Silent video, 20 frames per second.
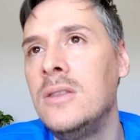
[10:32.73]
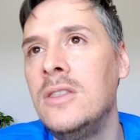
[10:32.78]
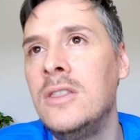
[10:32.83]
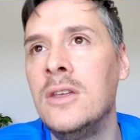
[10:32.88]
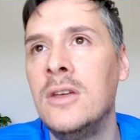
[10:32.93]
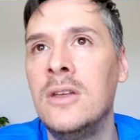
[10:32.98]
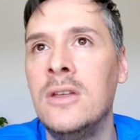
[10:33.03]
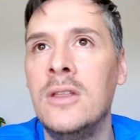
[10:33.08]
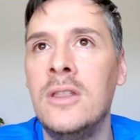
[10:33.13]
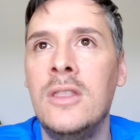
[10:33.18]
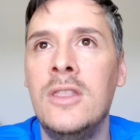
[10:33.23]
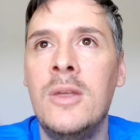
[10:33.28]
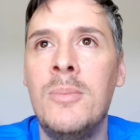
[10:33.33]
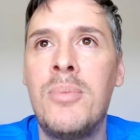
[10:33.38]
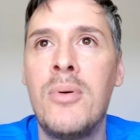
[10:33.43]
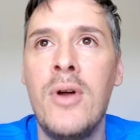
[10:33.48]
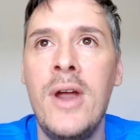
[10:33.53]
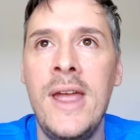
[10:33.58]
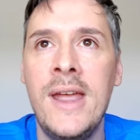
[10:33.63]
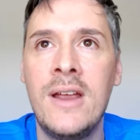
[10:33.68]
the
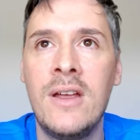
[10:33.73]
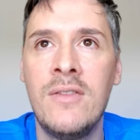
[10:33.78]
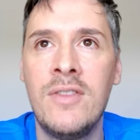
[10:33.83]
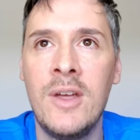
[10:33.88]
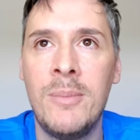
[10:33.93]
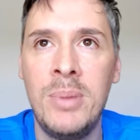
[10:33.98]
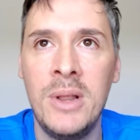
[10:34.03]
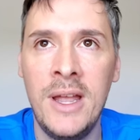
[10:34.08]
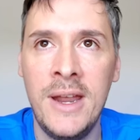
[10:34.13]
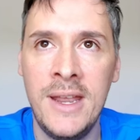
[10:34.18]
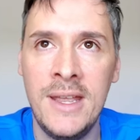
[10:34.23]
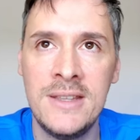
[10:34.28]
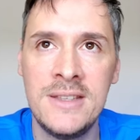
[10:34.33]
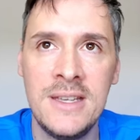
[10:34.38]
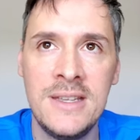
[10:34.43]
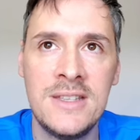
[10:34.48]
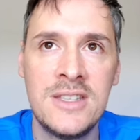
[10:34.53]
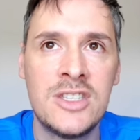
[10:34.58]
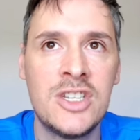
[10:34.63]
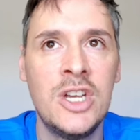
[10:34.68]
break of the players
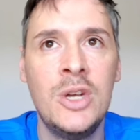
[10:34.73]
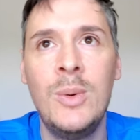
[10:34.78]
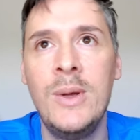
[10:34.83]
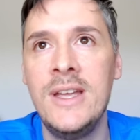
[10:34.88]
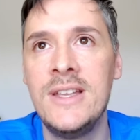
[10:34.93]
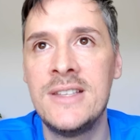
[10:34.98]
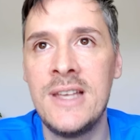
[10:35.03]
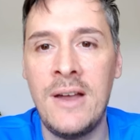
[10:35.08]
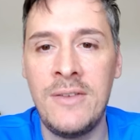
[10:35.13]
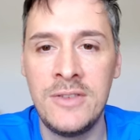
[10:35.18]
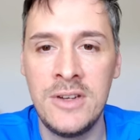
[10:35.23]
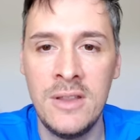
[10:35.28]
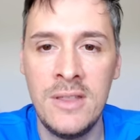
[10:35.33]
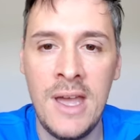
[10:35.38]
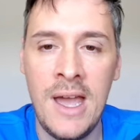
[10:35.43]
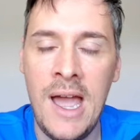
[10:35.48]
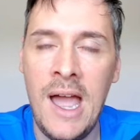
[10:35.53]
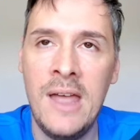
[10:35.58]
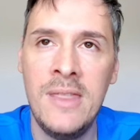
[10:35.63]
is 2 weeks after that,